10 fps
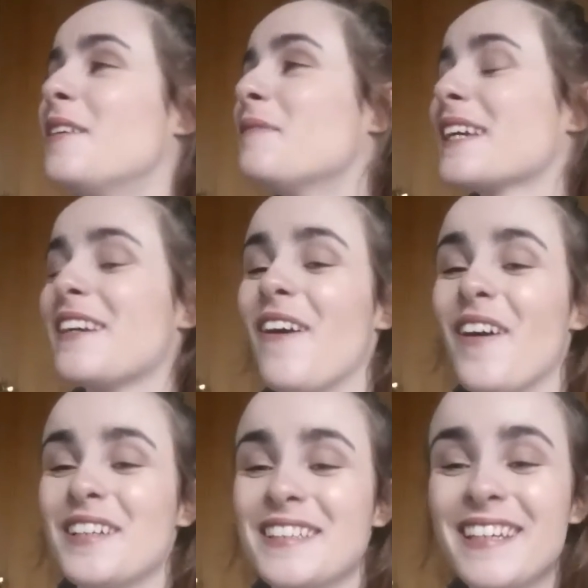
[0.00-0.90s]
oh my god.
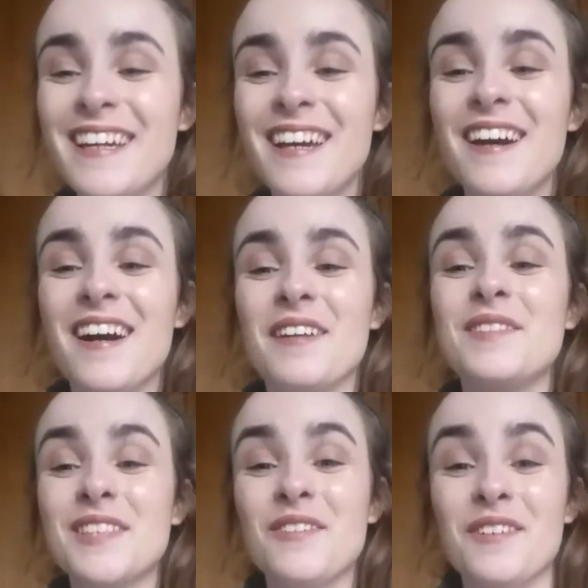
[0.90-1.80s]
I'm
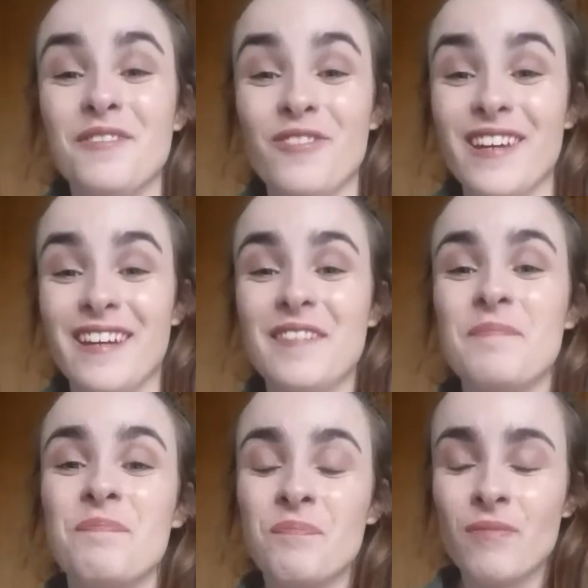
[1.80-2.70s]
so unfit.
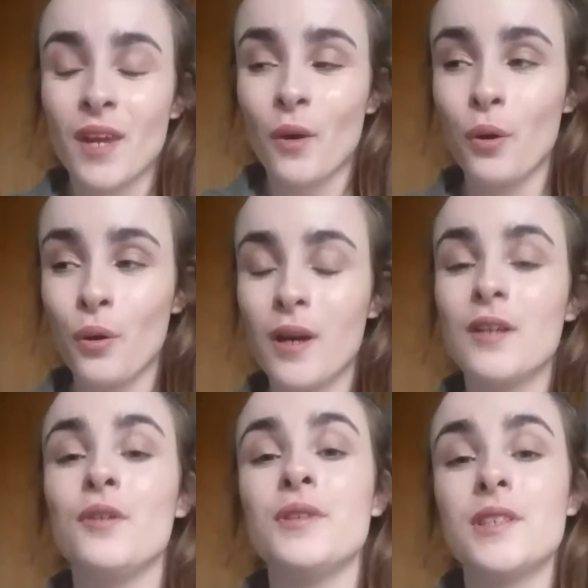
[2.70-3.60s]

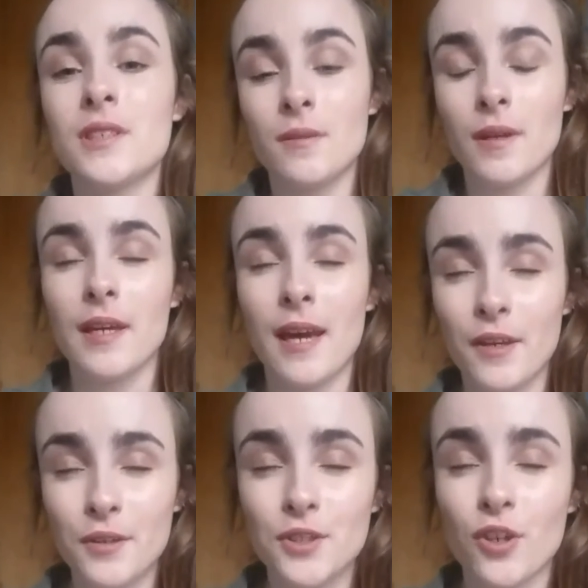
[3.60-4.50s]
Who's
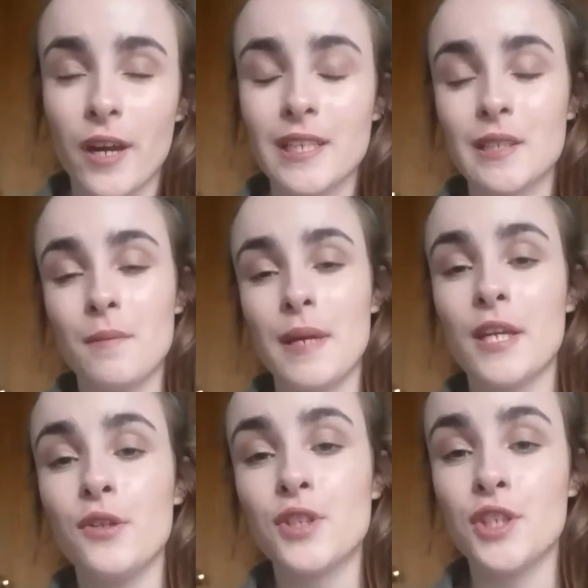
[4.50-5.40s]
who's trying to
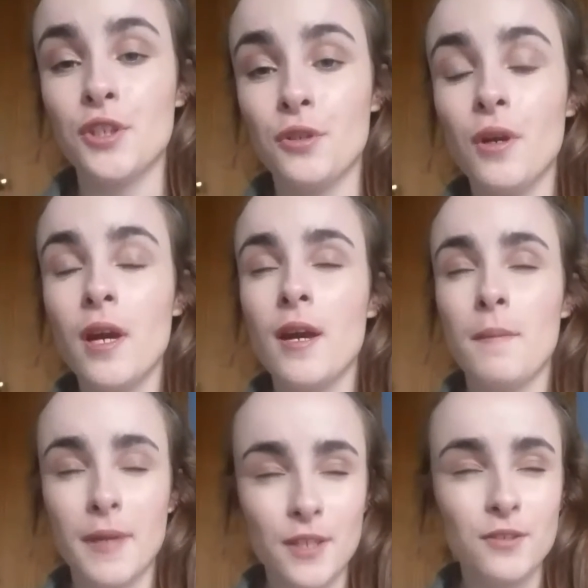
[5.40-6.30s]
make you to do
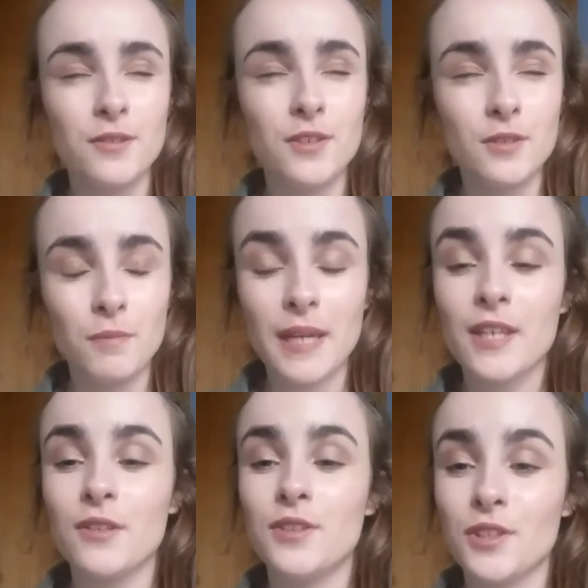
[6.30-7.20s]
make you
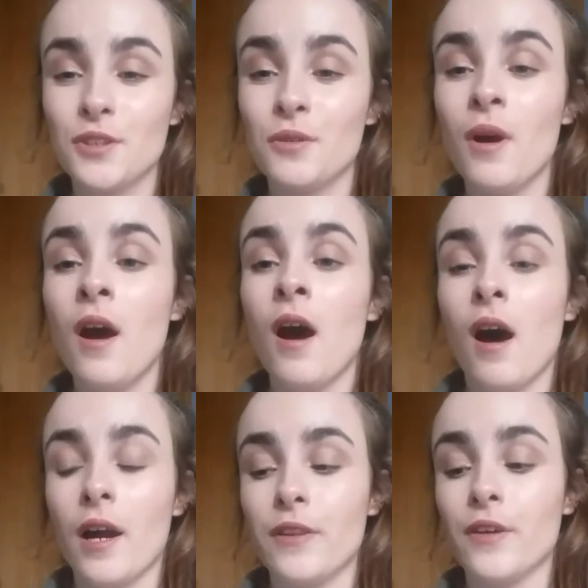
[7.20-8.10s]
make you do
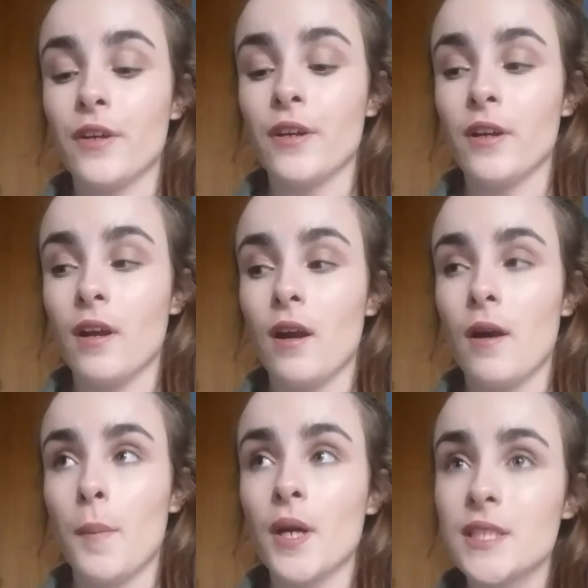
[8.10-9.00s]
either
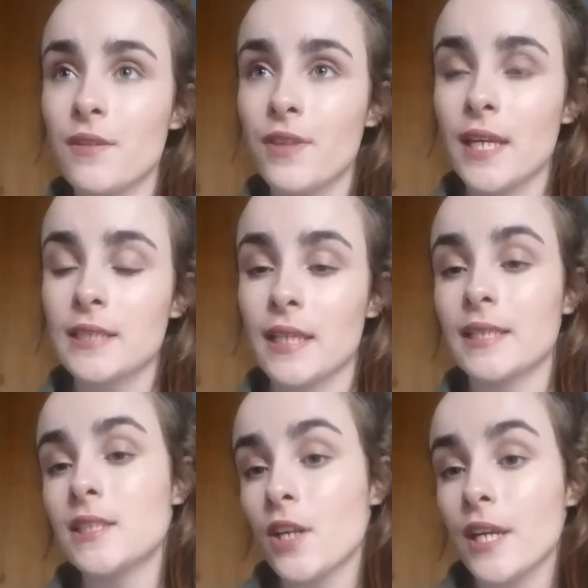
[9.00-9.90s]
positive things
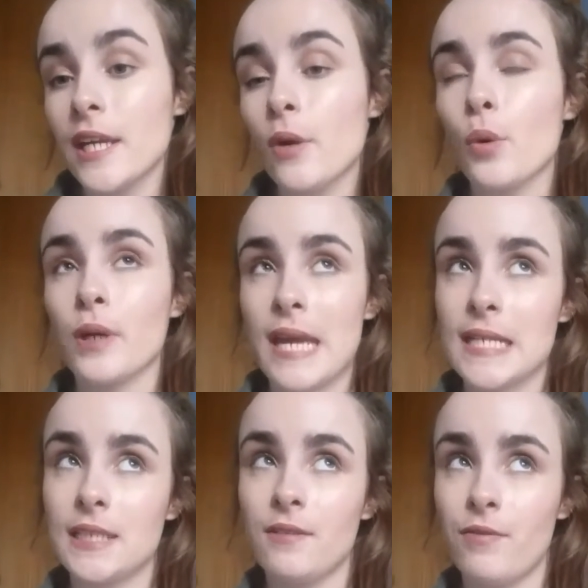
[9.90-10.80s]
like study or
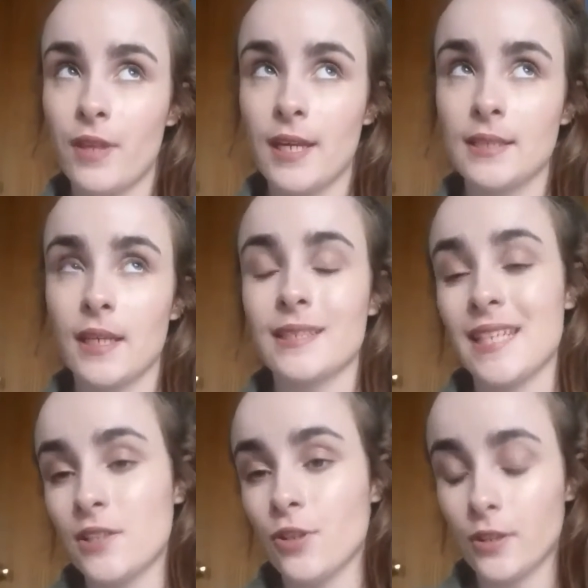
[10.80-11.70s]
negative things like
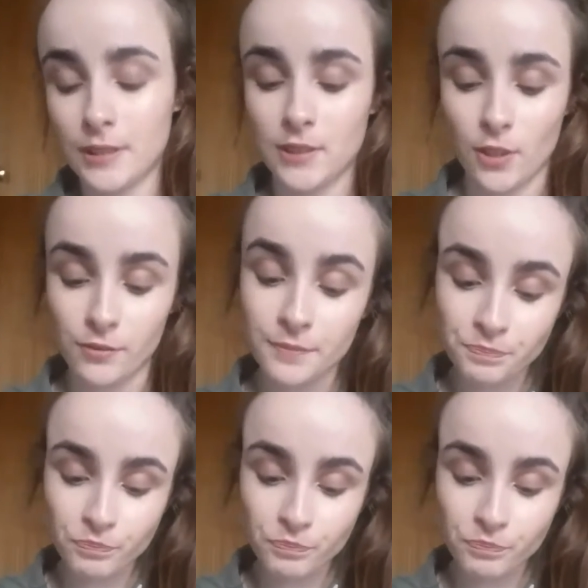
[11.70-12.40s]
take drugs and stuff.